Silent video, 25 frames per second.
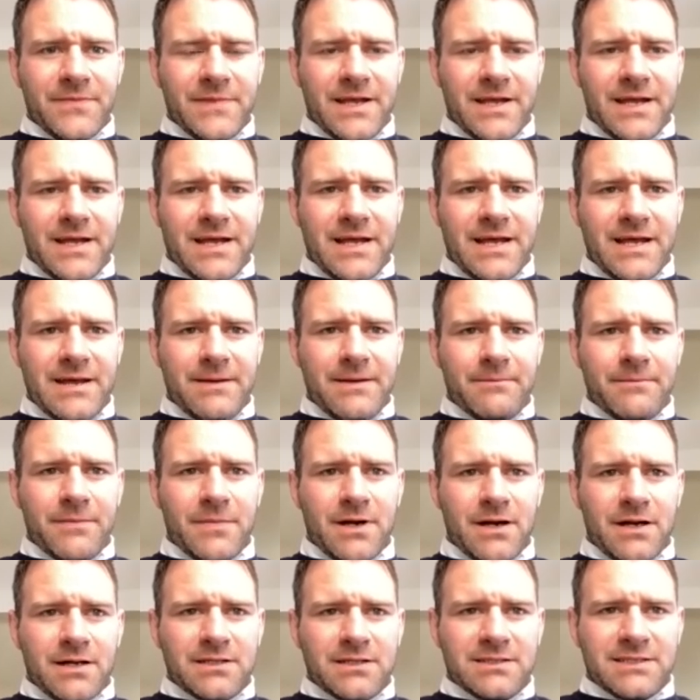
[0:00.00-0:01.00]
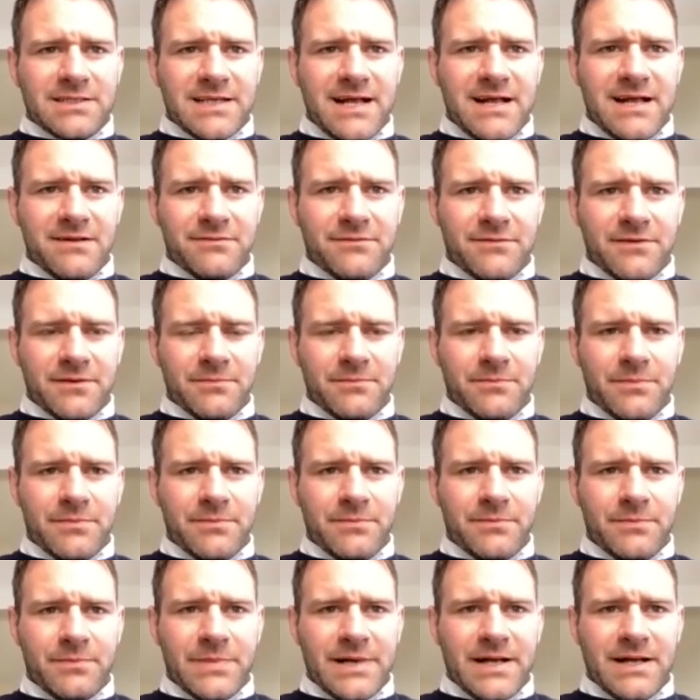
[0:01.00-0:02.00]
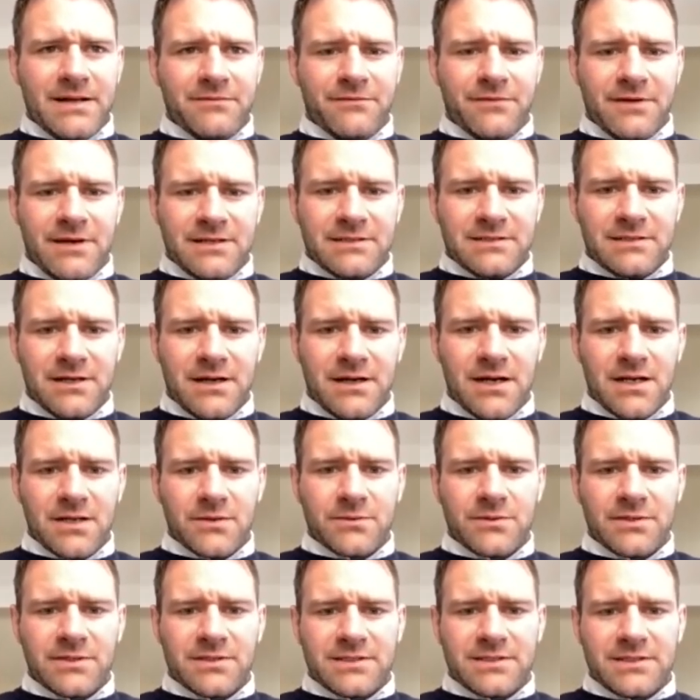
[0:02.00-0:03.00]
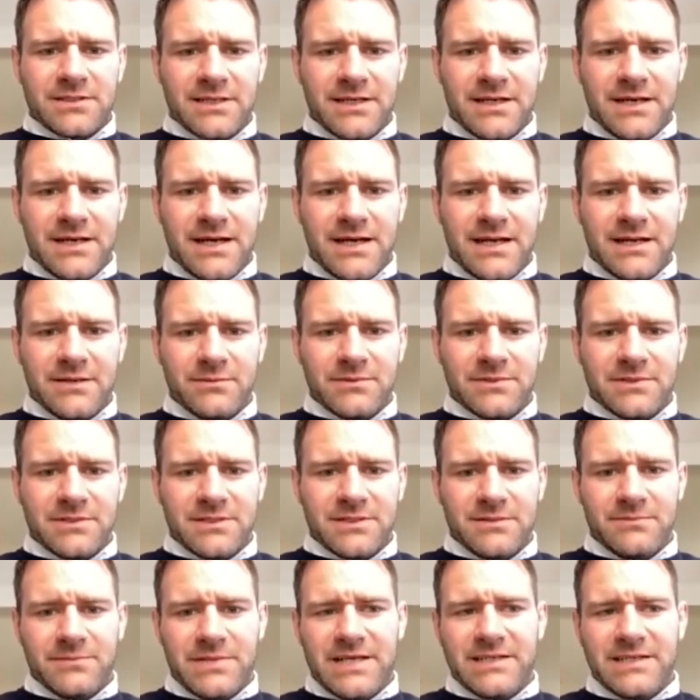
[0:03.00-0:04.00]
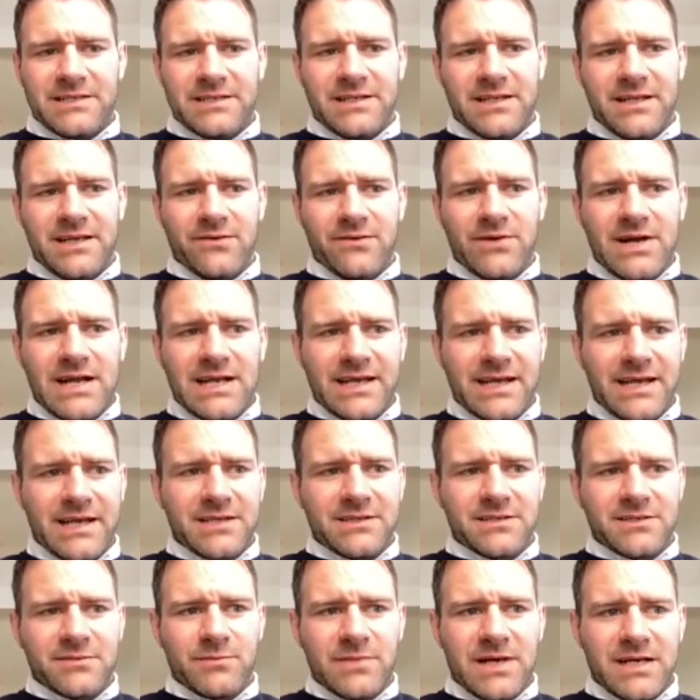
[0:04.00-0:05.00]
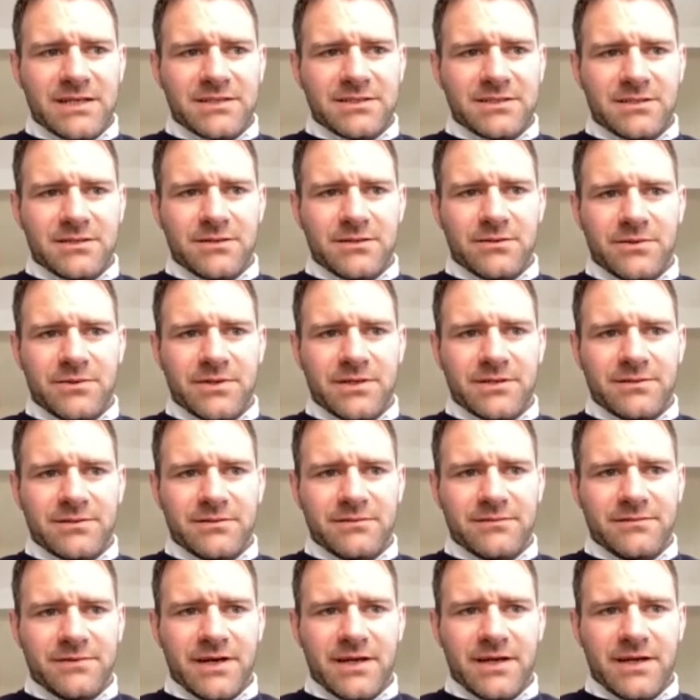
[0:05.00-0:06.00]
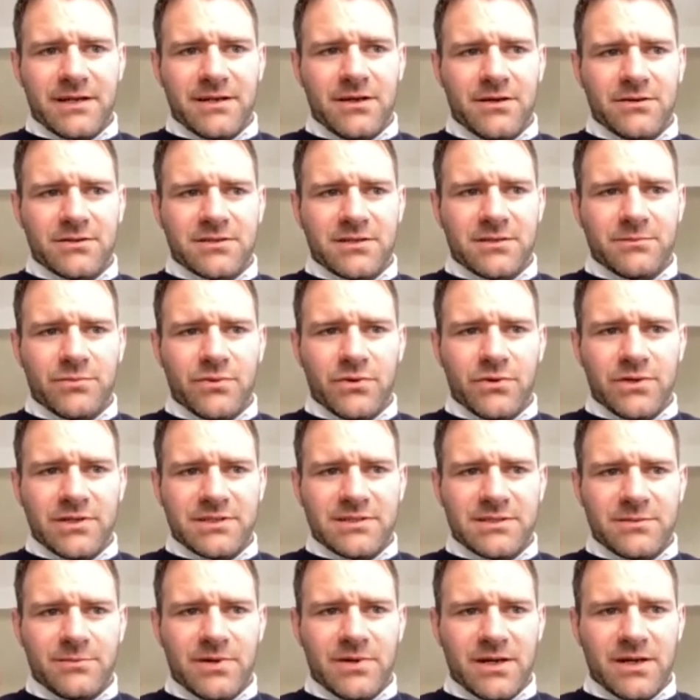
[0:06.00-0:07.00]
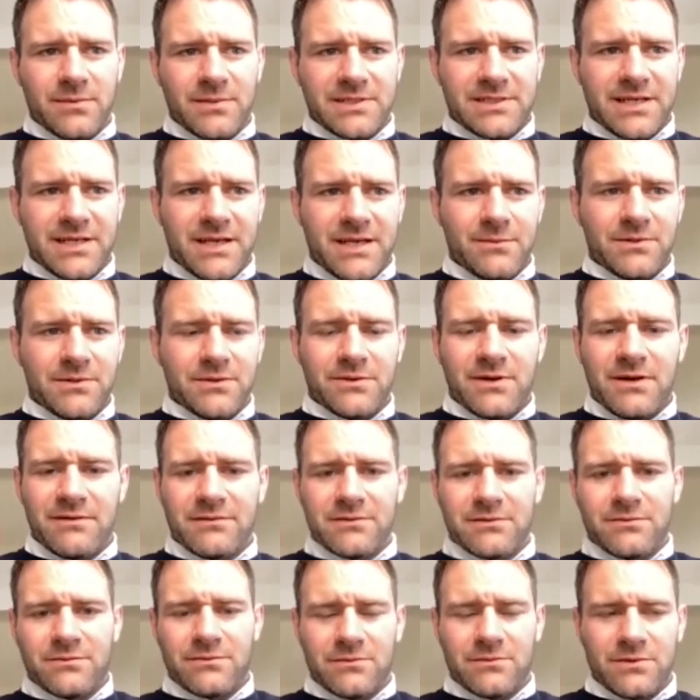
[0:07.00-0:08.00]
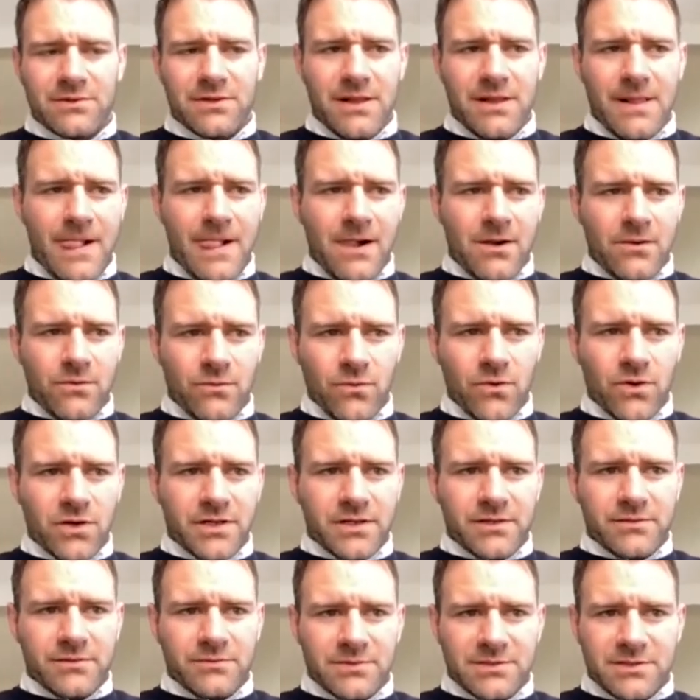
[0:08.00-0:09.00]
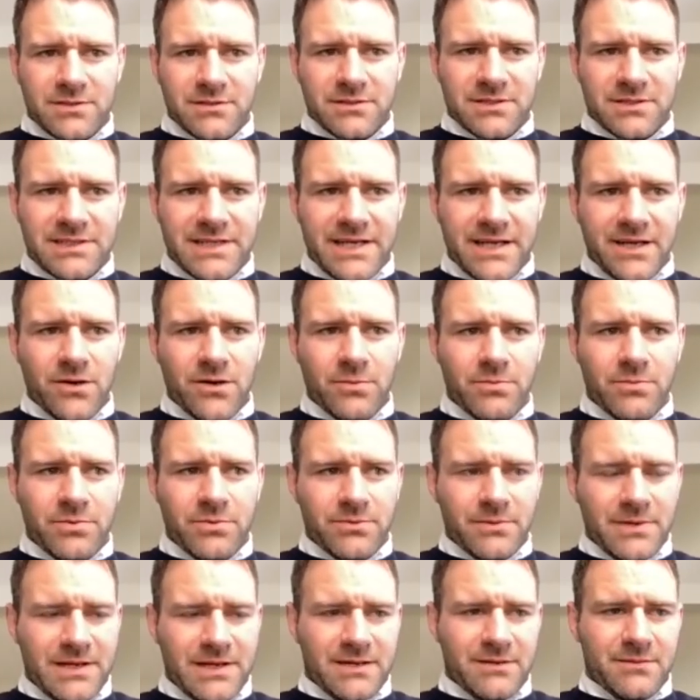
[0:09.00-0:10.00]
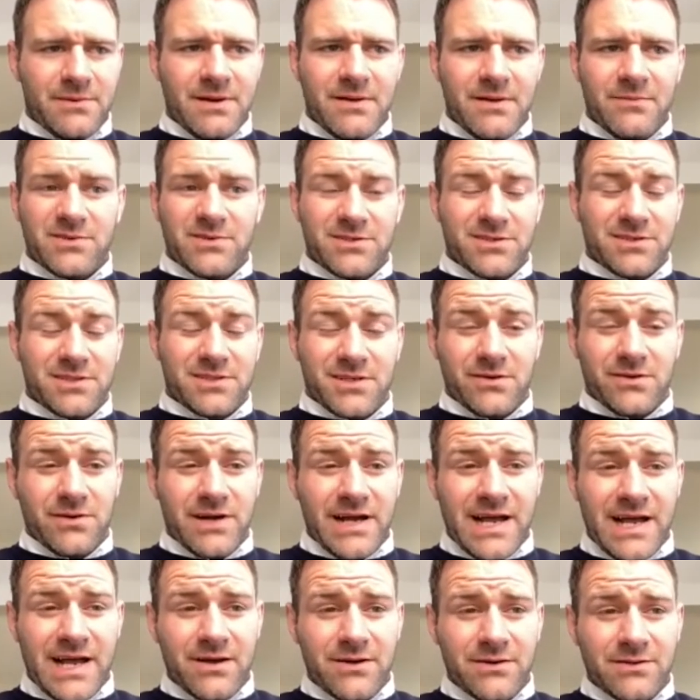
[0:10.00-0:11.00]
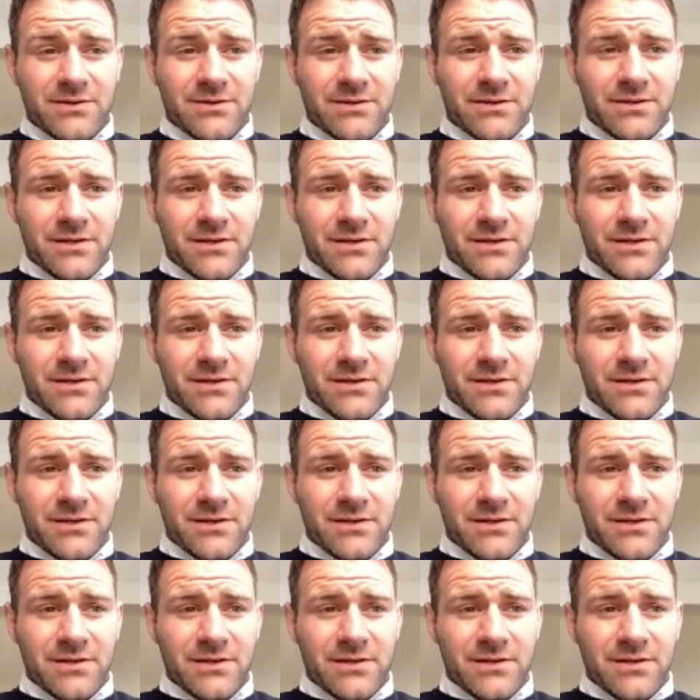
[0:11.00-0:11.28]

ourselves and Belfast Harlequins, and it was basically a relegation match. So we were very close on points at the bottom of the table. Whoever won it was going to stay up. And I remember just the crowd